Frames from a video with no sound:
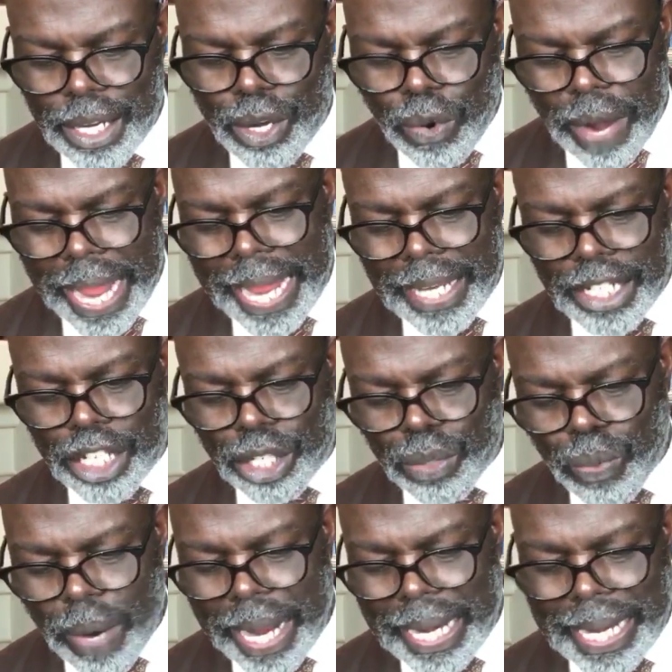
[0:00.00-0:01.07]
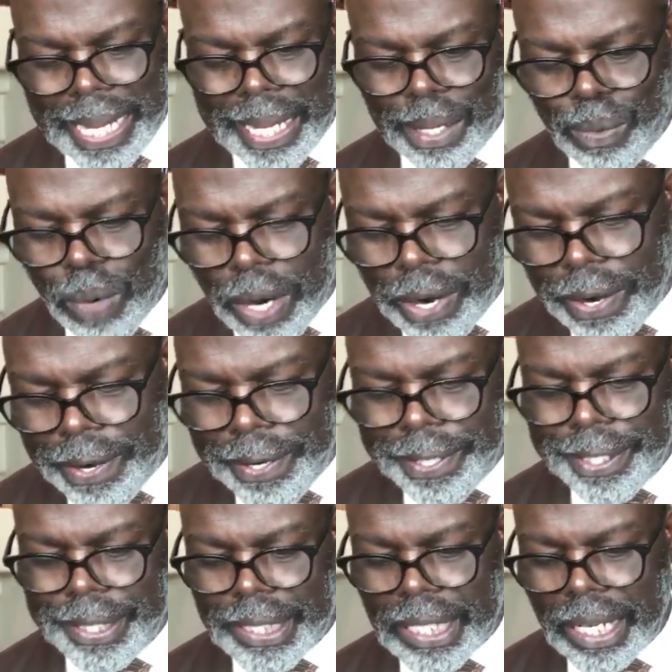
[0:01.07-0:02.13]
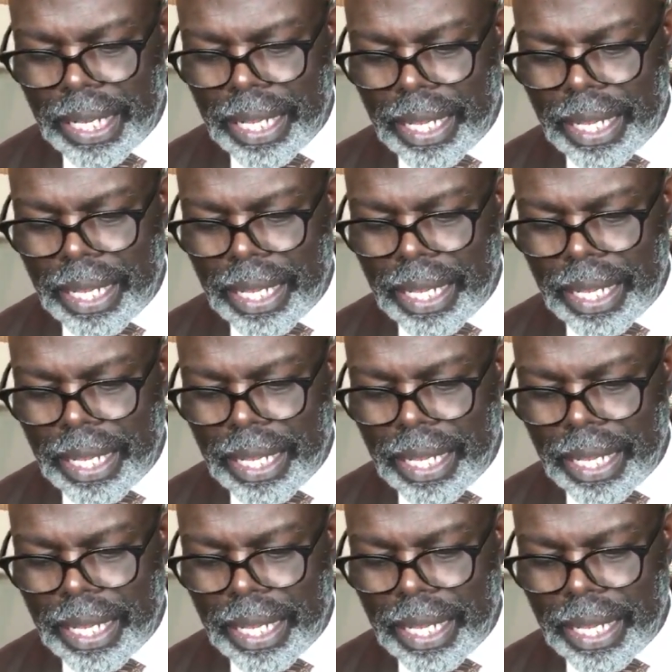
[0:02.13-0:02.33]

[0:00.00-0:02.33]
great swelling words